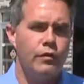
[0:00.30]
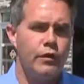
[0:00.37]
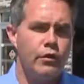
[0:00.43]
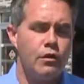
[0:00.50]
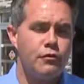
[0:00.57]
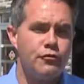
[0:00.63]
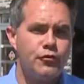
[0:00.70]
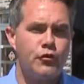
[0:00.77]

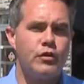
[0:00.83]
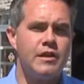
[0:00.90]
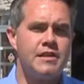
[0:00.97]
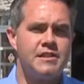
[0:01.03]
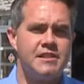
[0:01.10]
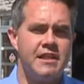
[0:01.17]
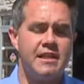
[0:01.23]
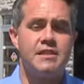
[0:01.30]
There are
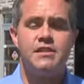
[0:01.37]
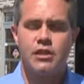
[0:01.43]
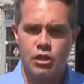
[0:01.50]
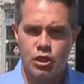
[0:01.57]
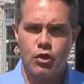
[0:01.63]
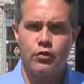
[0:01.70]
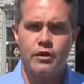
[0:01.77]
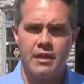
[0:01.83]
36
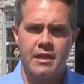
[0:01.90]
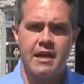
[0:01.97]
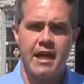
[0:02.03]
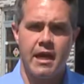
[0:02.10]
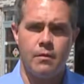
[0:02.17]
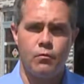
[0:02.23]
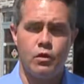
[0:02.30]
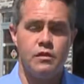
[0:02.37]
security
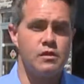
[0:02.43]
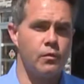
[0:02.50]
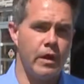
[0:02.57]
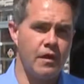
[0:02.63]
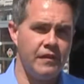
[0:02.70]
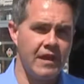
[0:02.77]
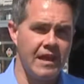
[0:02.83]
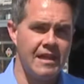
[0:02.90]
cameras
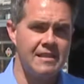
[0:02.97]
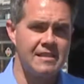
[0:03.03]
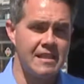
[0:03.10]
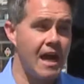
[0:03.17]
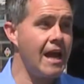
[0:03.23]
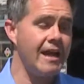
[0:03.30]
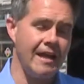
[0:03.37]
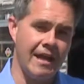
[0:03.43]
around the
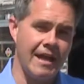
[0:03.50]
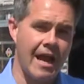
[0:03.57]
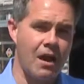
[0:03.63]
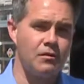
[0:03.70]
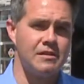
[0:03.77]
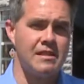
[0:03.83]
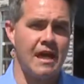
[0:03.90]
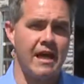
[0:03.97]
inside and
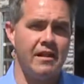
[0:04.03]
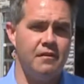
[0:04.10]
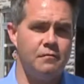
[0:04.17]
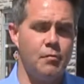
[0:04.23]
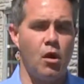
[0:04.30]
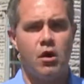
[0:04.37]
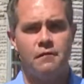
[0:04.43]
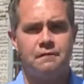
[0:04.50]
outside
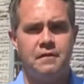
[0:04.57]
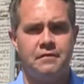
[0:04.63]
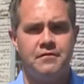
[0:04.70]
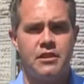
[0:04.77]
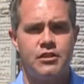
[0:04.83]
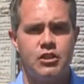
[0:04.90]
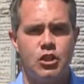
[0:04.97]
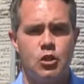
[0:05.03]
of Bar
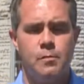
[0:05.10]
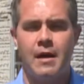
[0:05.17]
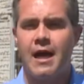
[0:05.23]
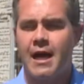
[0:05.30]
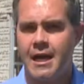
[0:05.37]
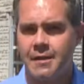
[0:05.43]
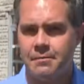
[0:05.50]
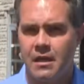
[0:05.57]
52
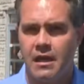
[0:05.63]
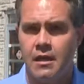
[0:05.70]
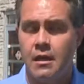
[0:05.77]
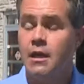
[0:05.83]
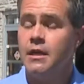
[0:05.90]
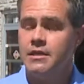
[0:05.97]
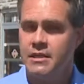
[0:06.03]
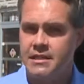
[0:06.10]
behind me.
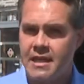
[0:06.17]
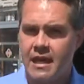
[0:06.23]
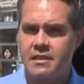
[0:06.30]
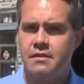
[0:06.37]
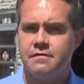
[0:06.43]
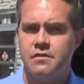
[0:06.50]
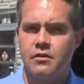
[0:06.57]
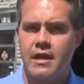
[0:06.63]

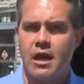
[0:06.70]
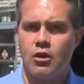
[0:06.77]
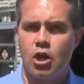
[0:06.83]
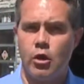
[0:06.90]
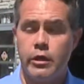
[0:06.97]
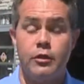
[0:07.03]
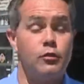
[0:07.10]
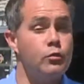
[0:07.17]
Detectives are now
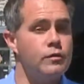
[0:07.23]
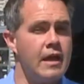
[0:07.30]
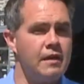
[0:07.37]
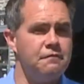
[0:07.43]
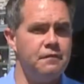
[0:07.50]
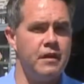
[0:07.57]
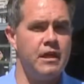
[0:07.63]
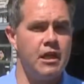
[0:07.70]
going through
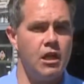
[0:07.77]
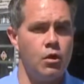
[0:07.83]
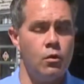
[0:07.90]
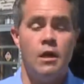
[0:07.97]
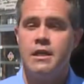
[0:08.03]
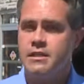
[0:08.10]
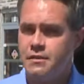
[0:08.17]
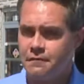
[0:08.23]
that
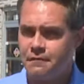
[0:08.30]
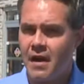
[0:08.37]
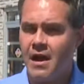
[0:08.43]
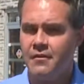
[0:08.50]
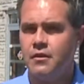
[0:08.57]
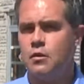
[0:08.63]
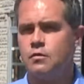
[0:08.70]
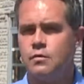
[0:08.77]
video to
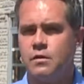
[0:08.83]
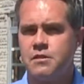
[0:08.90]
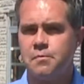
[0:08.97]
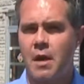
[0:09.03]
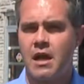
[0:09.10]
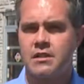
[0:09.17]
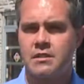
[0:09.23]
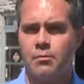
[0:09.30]
find those
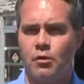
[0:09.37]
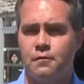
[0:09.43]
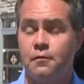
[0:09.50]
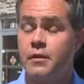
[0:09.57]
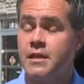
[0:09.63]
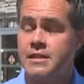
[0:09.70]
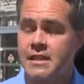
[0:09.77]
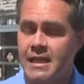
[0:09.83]
responsible
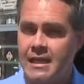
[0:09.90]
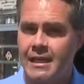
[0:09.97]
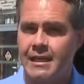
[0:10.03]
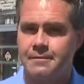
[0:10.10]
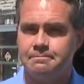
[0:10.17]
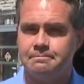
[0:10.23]
for this killing.